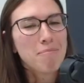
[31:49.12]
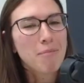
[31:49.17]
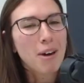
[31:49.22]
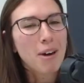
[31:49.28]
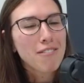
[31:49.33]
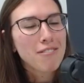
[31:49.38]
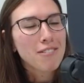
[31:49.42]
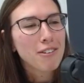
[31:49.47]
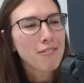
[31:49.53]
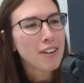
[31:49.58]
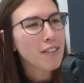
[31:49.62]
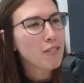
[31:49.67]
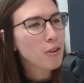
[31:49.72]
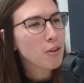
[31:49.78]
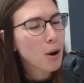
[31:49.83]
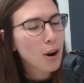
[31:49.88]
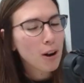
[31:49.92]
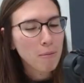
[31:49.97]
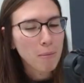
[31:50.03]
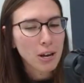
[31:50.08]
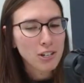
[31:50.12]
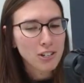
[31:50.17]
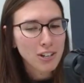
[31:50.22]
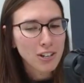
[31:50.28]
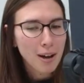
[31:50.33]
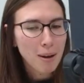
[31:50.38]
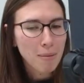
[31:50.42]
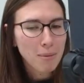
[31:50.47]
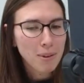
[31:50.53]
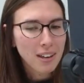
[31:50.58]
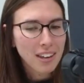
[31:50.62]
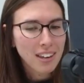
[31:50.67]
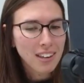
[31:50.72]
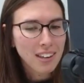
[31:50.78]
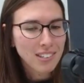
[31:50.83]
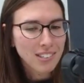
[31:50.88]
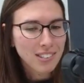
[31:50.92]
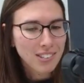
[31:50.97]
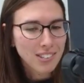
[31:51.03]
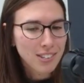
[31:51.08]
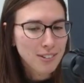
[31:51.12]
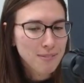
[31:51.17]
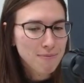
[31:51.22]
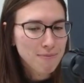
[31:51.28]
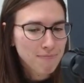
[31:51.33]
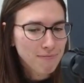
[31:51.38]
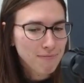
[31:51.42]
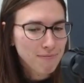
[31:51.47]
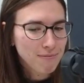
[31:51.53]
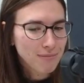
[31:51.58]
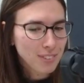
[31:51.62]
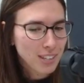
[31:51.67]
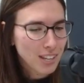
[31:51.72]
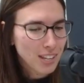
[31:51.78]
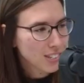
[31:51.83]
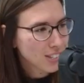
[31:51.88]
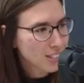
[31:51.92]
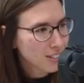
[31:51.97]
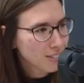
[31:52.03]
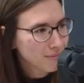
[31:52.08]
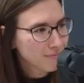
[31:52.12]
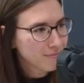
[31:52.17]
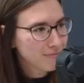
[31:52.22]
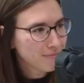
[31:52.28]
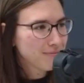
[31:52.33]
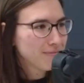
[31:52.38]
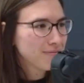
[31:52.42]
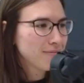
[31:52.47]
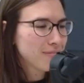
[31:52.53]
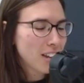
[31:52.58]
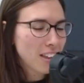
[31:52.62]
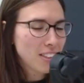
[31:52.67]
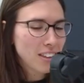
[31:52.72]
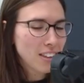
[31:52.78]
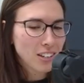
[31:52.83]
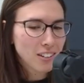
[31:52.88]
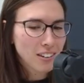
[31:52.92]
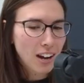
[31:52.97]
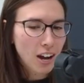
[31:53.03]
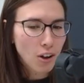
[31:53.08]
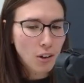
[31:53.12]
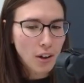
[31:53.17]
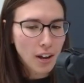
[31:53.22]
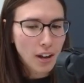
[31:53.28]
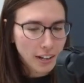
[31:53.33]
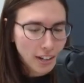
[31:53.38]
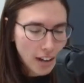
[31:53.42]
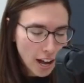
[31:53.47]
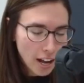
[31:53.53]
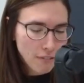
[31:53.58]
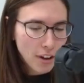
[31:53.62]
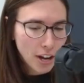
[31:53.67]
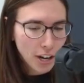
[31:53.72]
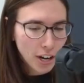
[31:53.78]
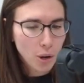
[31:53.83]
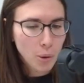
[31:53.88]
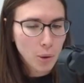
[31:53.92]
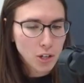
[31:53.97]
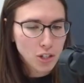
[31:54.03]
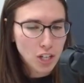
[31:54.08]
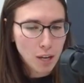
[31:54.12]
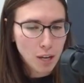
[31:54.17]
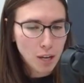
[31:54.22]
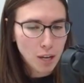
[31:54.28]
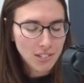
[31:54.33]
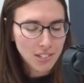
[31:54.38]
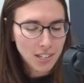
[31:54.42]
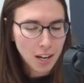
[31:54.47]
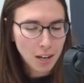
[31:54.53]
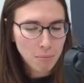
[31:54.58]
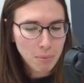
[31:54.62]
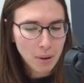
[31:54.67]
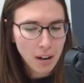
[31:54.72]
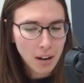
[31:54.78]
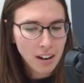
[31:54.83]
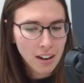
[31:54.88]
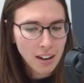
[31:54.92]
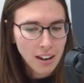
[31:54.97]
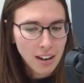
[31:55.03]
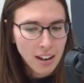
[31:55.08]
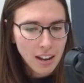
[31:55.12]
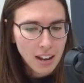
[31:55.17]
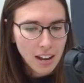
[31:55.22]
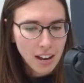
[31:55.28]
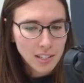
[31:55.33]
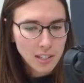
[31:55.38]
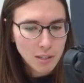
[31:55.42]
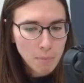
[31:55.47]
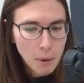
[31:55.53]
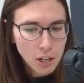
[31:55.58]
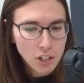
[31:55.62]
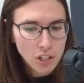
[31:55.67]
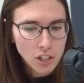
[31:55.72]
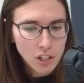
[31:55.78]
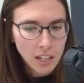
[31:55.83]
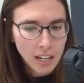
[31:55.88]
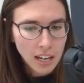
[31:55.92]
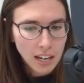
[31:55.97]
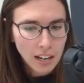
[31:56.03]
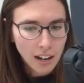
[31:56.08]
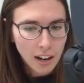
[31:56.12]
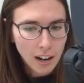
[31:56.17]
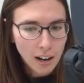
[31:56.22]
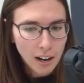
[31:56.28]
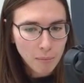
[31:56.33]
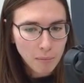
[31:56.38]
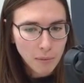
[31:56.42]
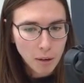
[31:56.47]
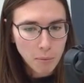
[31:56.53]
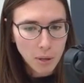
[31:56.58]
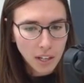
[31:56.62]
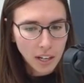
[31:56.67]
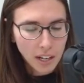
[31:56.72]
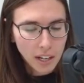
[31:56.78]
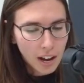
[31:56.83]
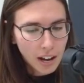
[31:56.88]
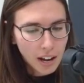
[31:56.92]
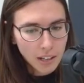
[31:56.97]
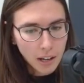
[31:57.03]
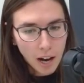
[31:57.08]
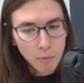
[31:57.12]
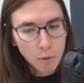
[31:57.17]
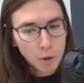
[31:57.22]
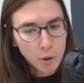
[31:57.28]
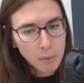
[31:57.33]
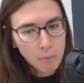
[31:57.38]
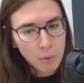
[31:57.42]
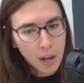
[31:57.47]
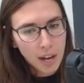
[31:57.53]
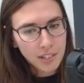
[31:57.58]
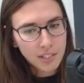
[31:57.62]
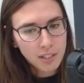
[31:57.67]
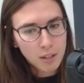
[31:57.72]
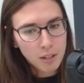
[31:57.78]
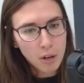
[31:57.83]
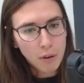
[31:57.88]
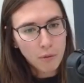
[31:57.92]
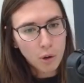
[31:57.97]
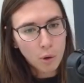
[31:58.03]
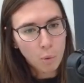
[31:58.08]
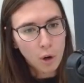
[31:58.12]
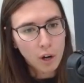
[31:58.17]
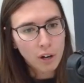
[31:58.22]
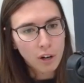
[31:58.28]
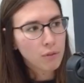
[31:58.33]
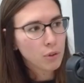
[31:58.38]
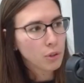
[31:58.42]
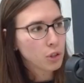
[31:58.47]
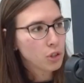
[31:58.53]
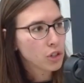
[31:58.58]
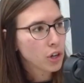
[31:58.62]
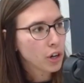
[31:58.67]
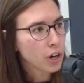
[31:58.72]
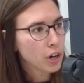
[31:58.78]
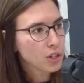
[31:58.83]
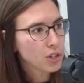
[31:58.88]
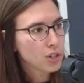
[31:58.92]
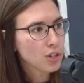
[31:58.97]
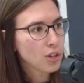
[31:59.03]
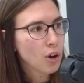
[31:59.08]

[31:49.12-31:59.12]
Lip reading: The favorite part of my job is this. I think I'll kind of echo what Jamie said, but especially, I mean, like I'm really blessed to be able to work for the church.